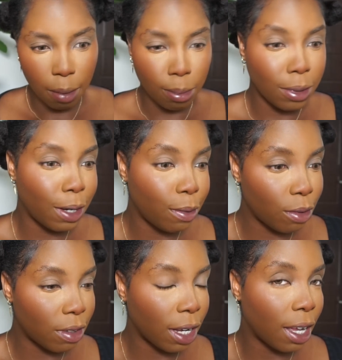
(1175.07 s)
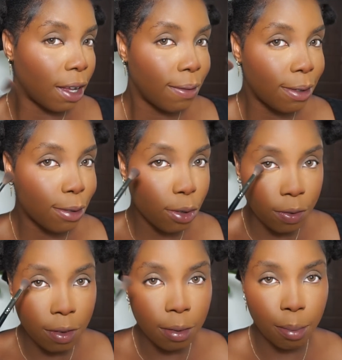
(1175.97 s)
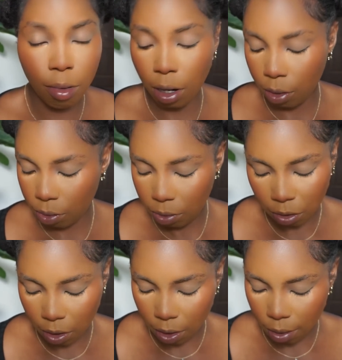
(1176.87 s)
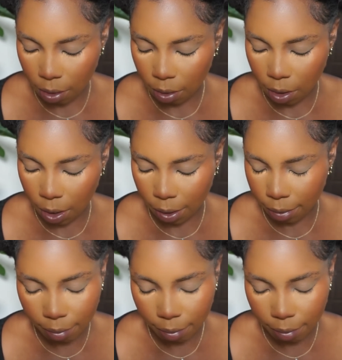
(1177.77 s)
But now it looks like I have a soft brown shade there.